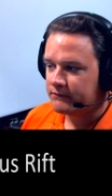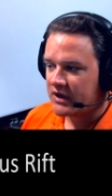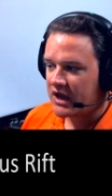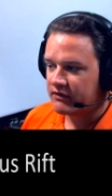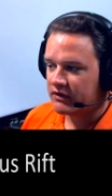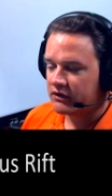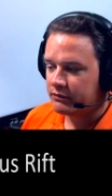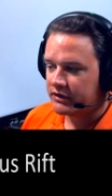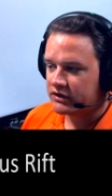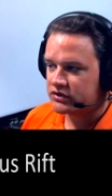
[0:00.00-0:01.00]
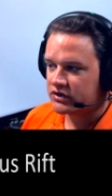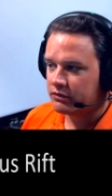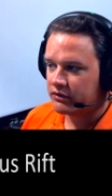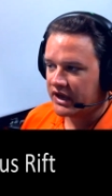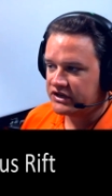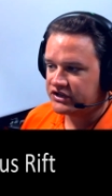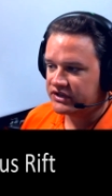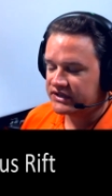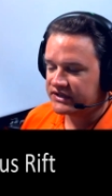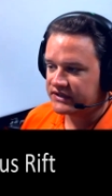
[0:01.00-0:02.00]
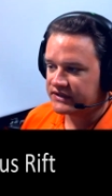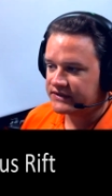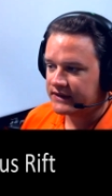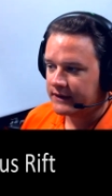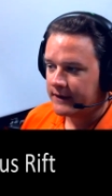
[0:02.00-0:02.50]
having a little bit of trouble gauging distance.